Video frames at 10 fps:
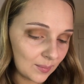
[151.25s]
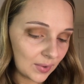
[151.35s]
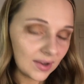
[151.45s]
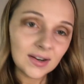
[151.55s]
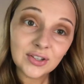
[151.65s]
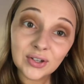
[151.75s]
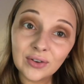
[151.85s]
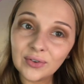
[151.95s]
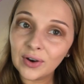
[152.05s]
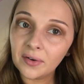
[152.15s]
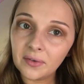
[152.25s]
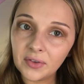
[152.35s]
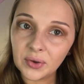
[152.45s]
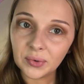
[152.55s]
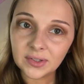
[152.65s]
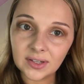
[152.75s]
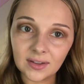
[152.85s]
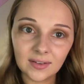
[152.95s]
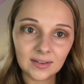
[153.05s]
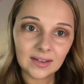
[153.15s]
but it is good for a review
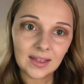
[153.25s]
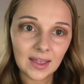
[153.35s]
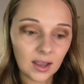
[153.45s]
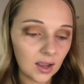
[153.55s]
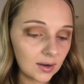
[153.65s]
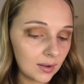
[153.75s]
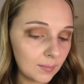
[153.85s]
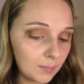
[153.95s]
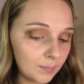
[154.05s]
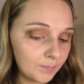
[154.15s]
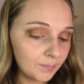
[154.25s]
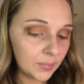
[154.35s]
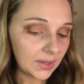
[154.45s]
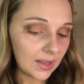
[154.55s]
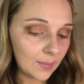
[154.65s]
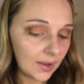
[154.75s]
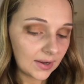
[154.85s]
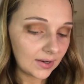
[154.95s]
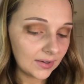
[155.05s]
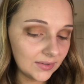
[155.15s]
to kind of play it by
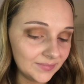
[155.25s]
ear.